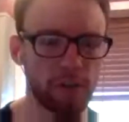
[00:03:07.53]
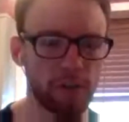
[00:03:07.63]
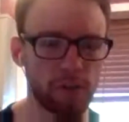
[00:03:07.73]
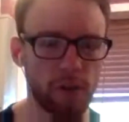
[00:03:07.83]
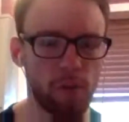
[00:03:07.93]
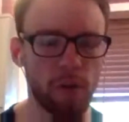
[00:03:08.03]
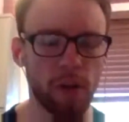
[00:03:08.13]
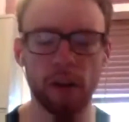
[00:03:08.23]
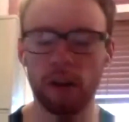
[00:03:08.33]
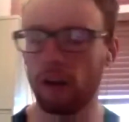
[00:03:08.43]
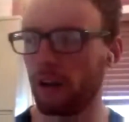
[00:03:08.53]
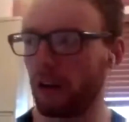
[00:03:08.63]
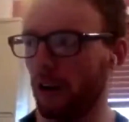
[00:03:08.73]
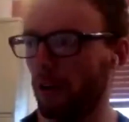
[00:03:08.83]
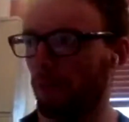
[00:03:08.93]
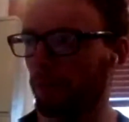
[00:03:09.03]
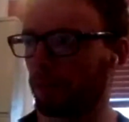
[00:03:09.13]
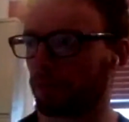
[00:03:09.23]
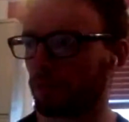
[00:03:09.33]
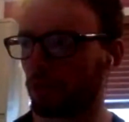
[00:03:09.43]
as well.
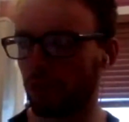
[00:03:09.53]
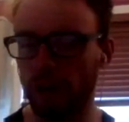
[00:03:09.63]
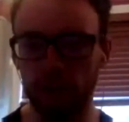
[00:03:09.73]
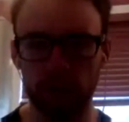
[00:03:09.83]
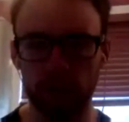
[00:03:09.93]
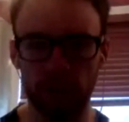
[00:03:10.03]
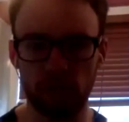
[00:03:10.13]
So yeah, it's